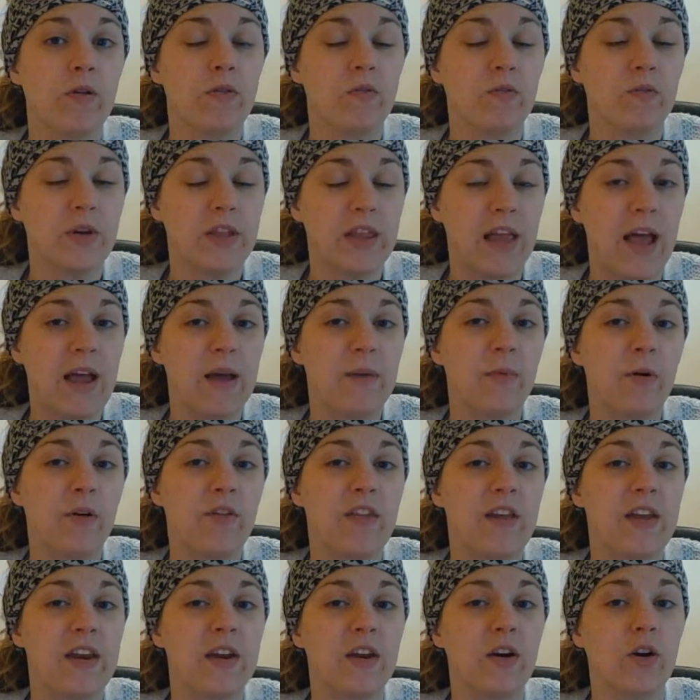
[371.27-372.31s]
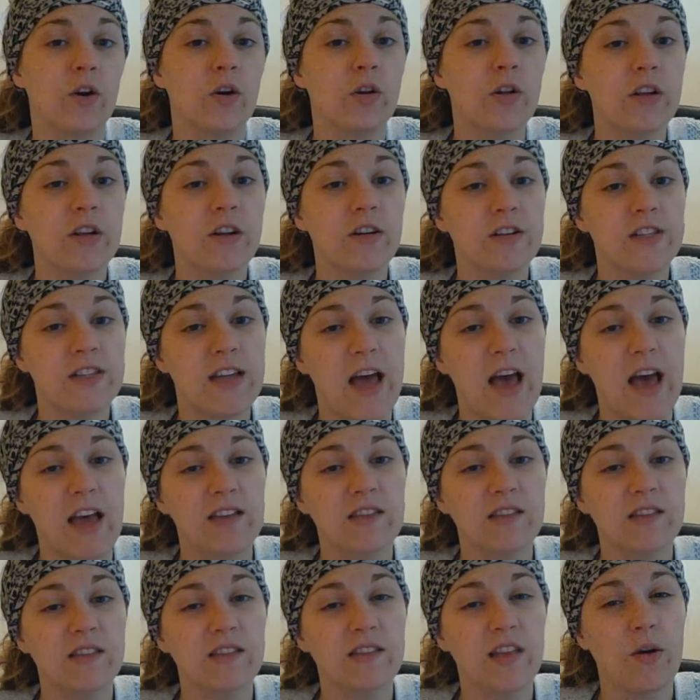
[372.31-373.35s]
reliable than earlier
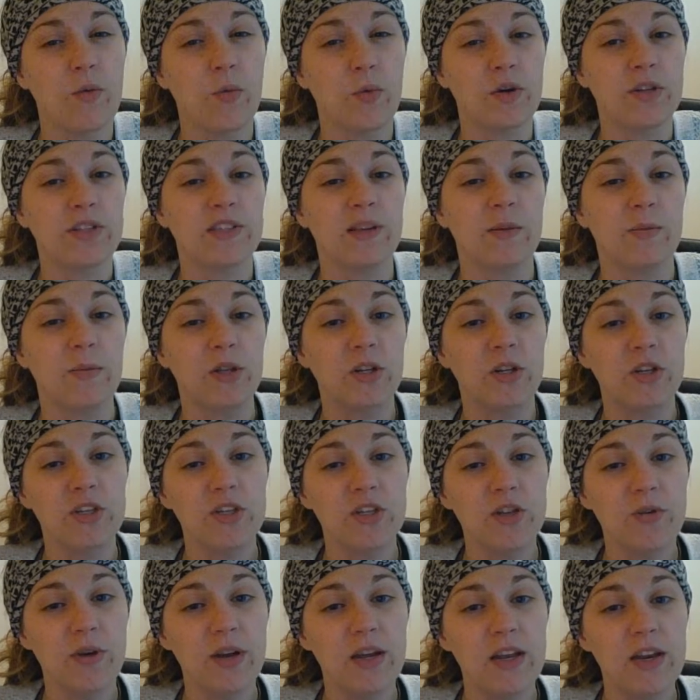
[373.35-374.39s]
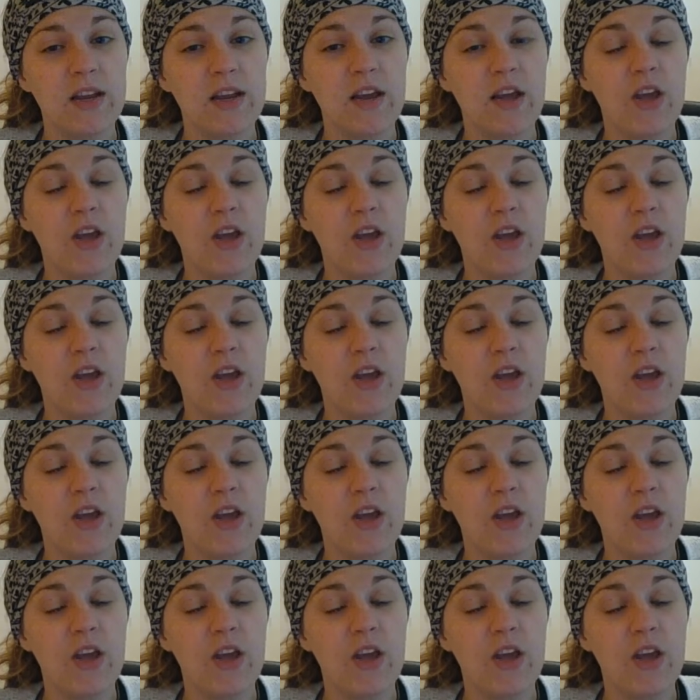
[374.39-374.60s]
tests that were similar to it,